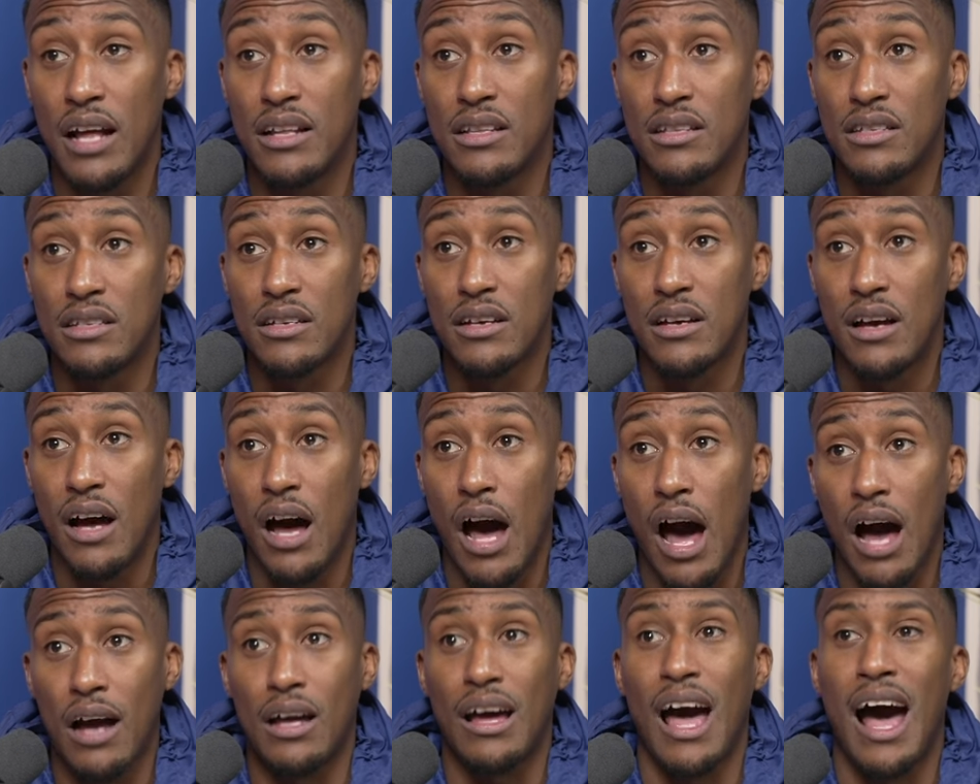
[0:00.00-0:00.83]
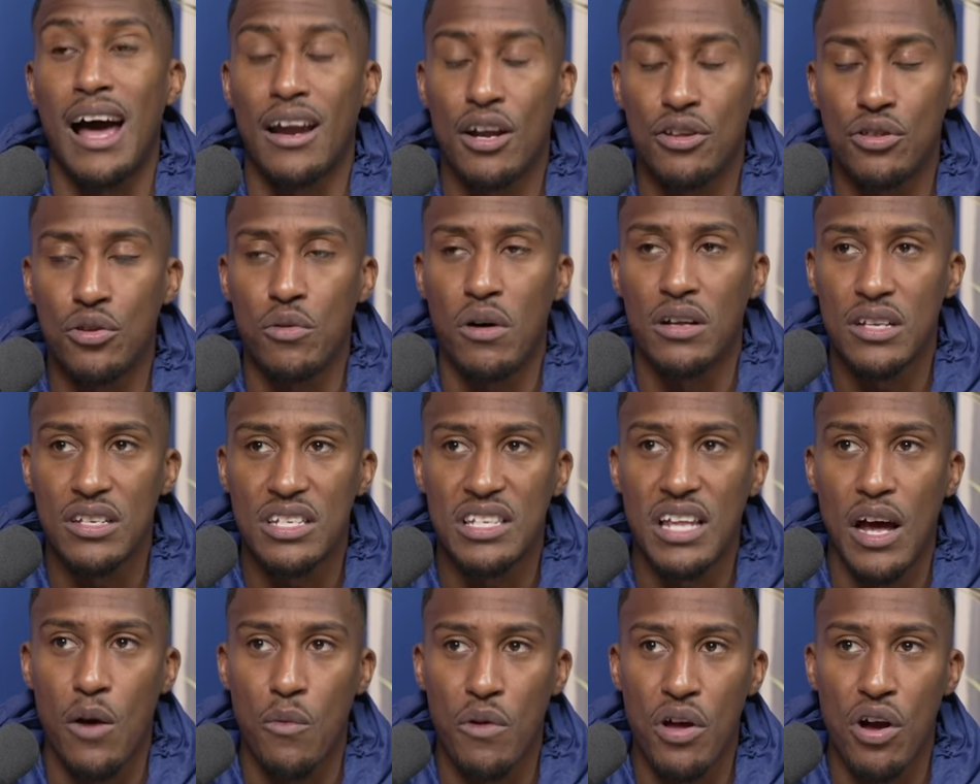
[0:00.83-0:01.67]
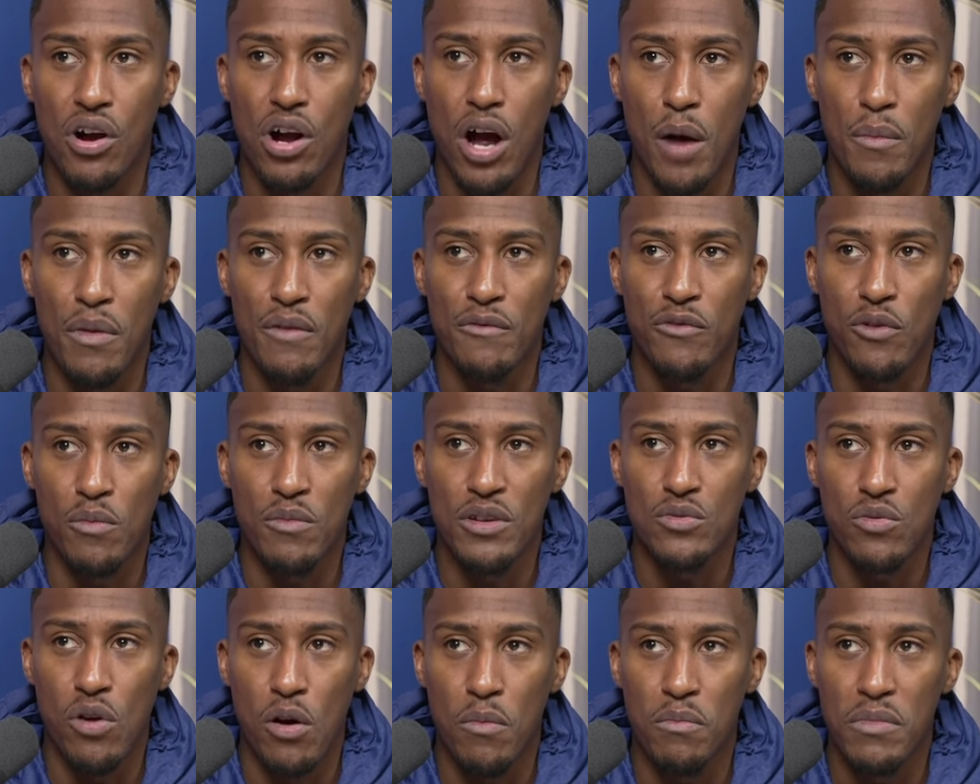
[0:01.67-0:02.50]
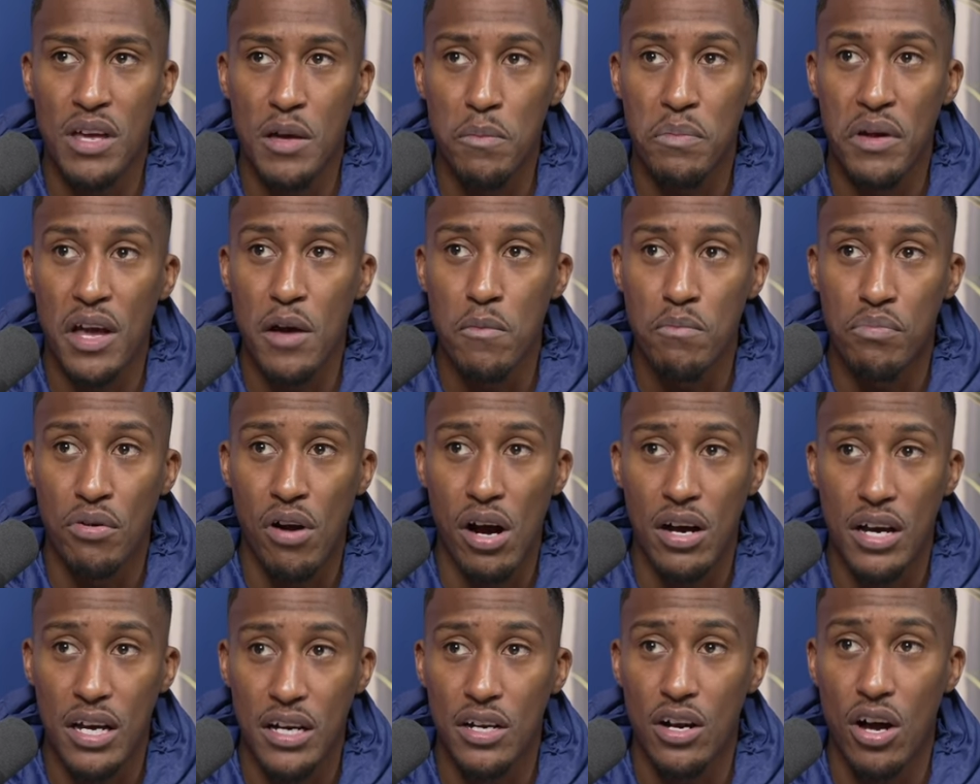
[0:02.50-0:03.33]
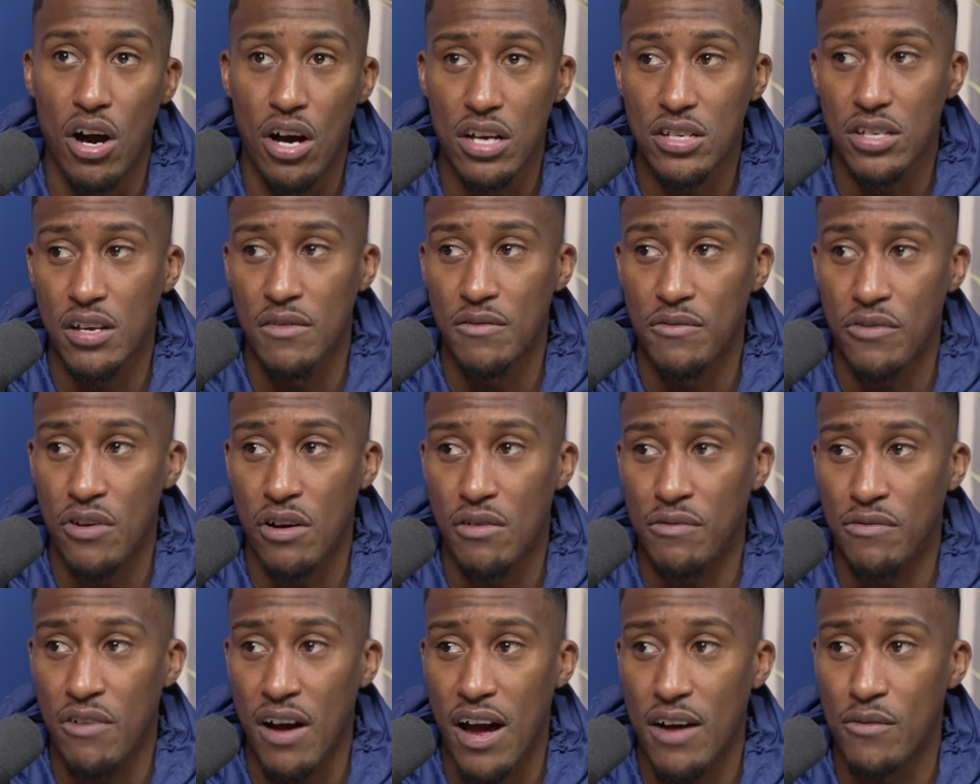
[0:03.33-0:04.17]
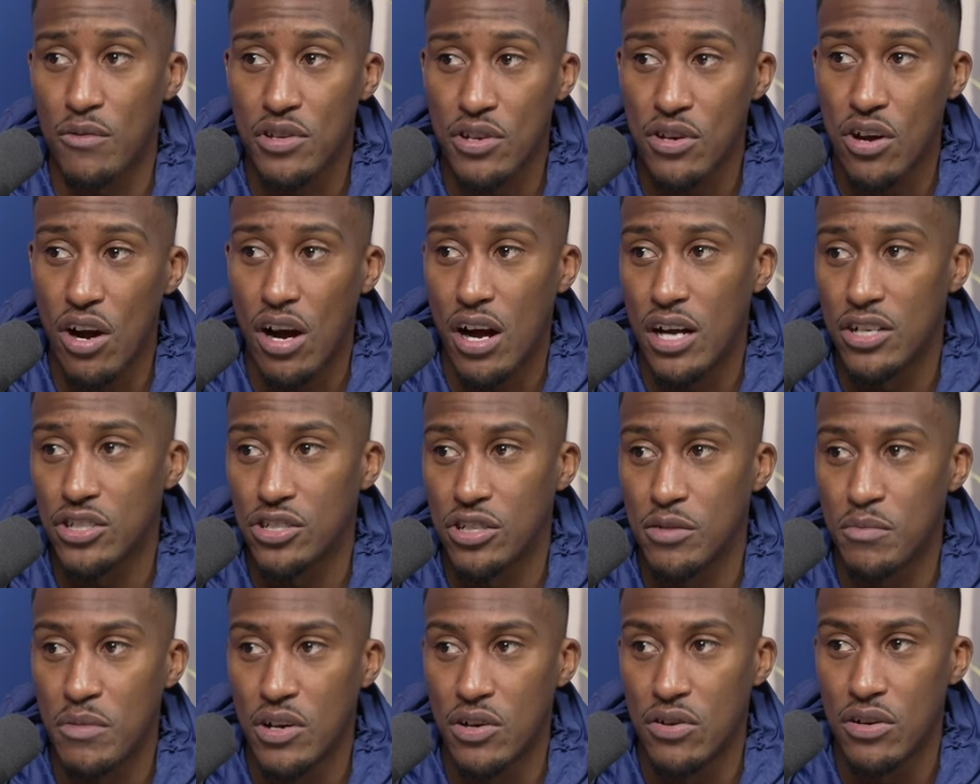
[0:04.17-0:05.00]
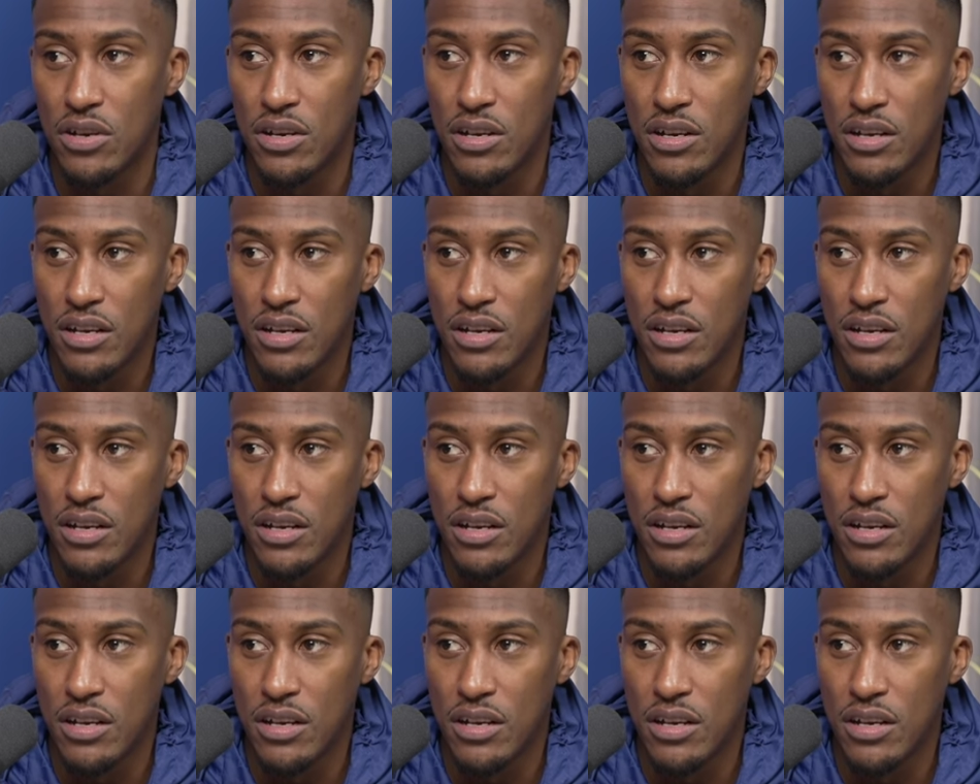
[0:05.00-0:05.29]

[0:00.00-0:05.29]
And I kind of do understand where you're coming from as well. Me being broken and asking for a 5 when you got 100 mil.